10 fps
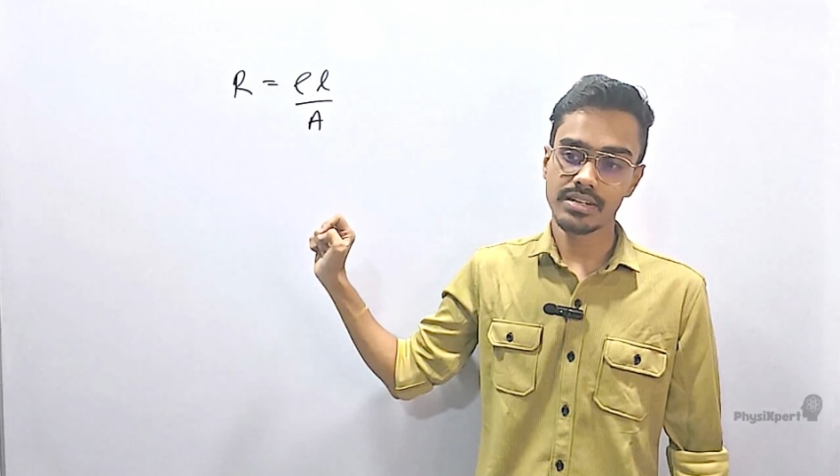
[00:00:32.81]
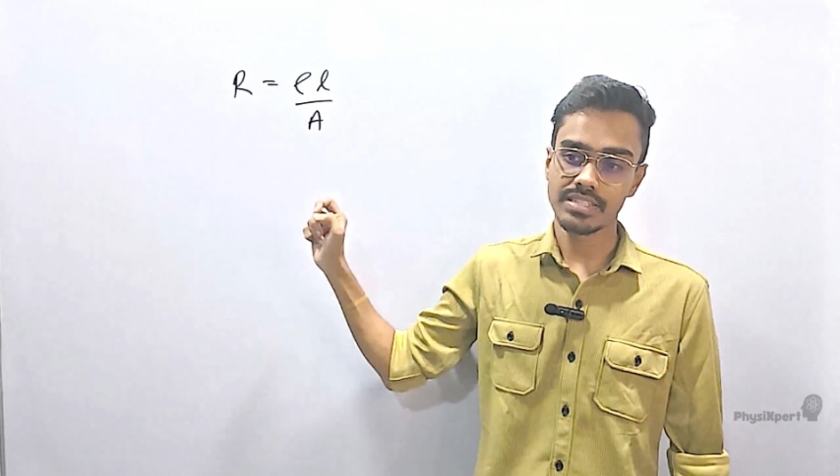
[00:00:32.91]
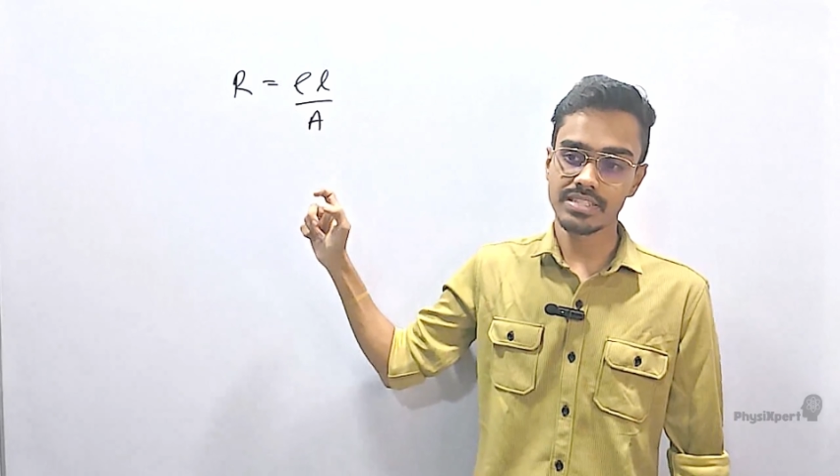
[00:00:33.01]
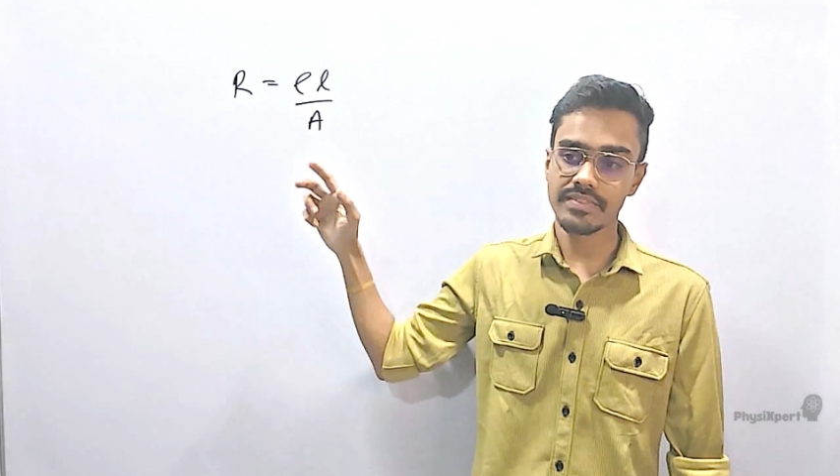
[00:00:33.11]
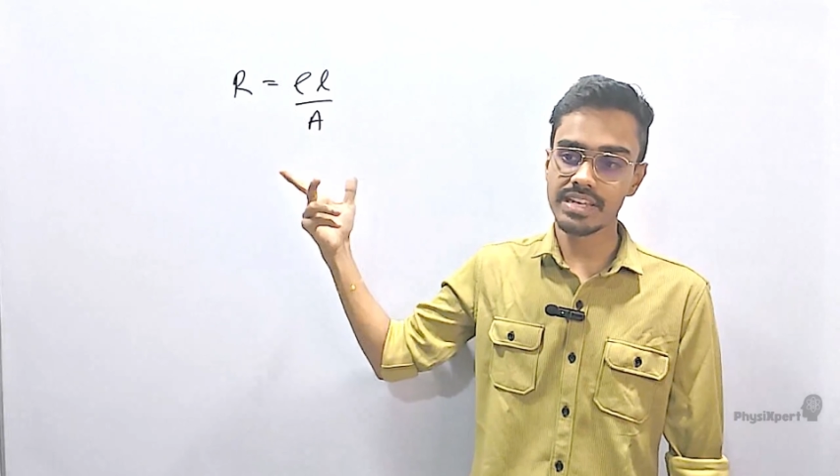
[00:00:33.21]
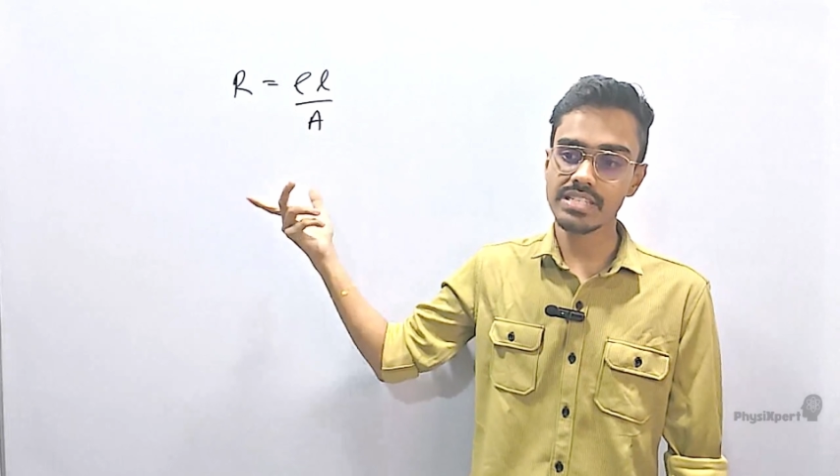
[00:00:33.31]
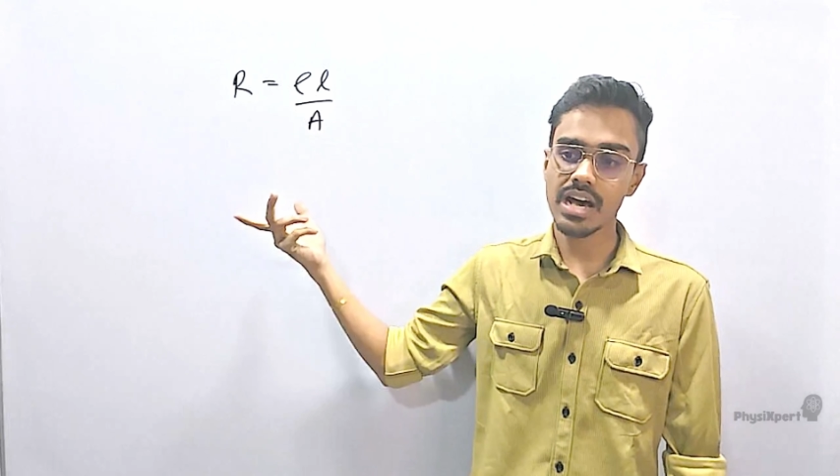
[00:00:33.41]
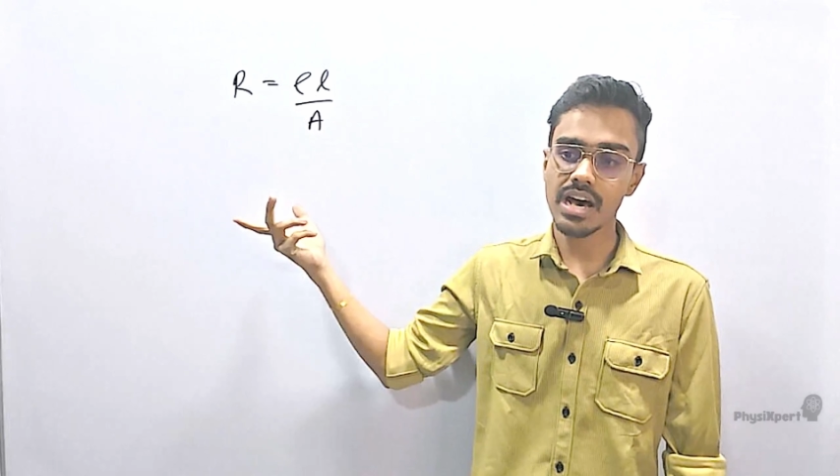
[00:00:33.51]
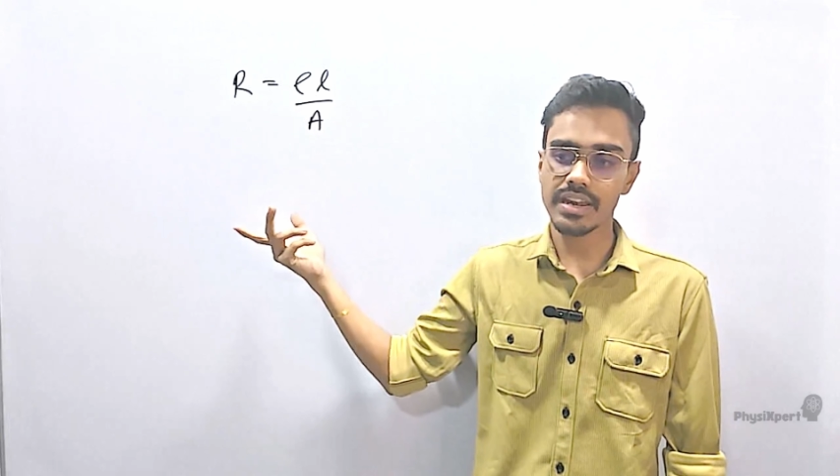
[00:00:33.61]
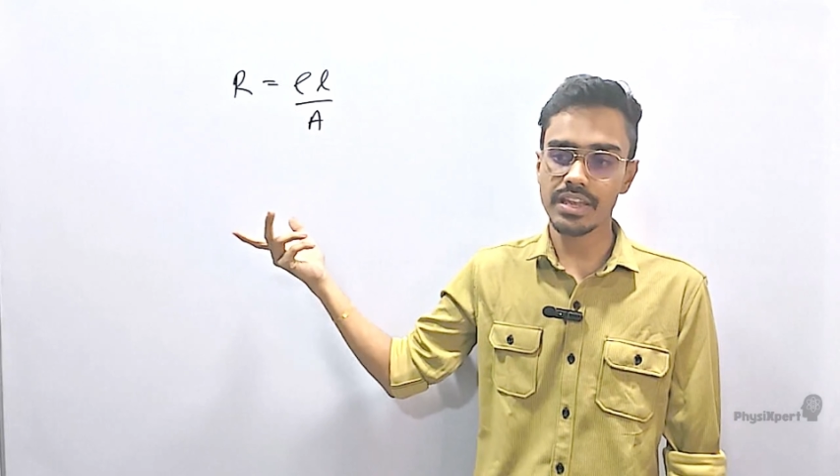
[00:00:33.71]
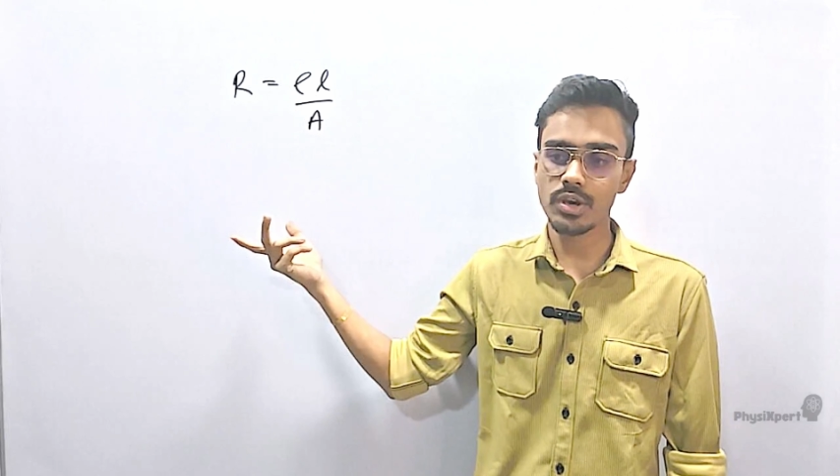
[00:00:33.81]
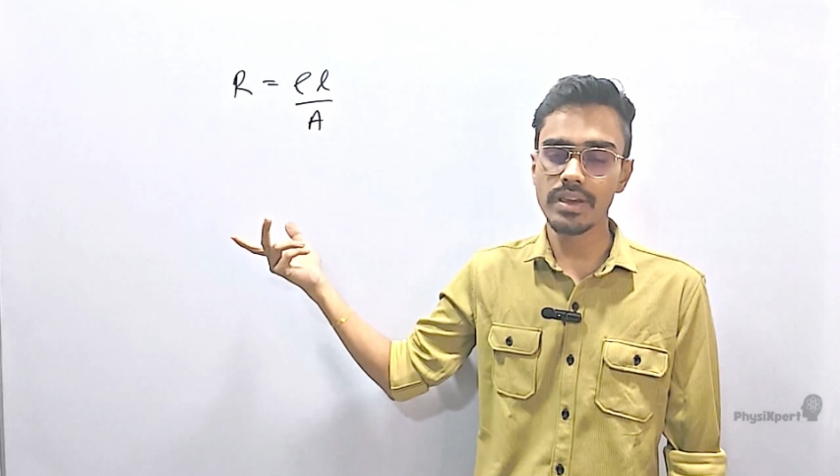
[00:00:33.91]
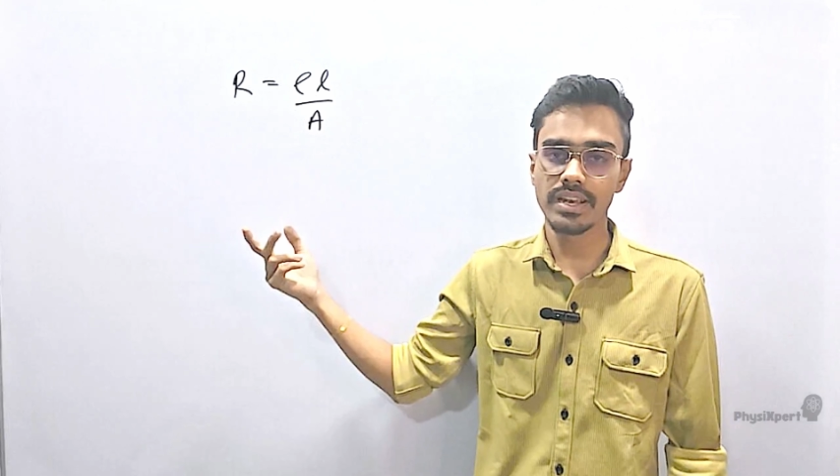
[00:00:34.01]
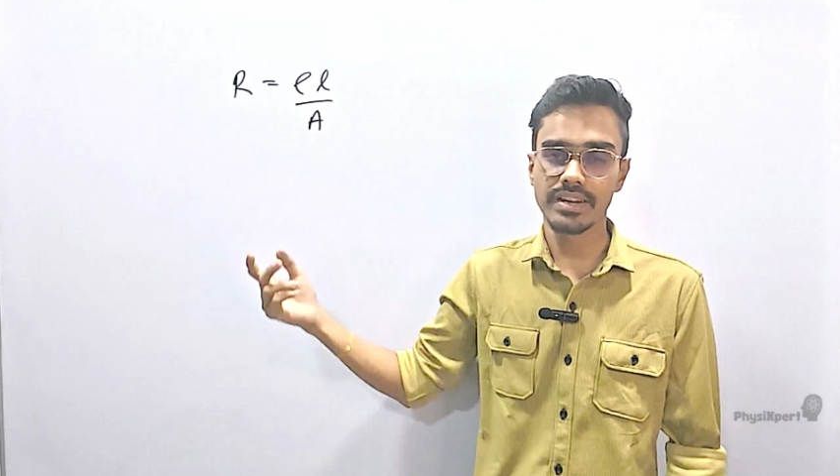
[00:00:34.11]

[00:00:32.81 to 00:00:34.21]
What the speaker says: Resistivity is RA over L.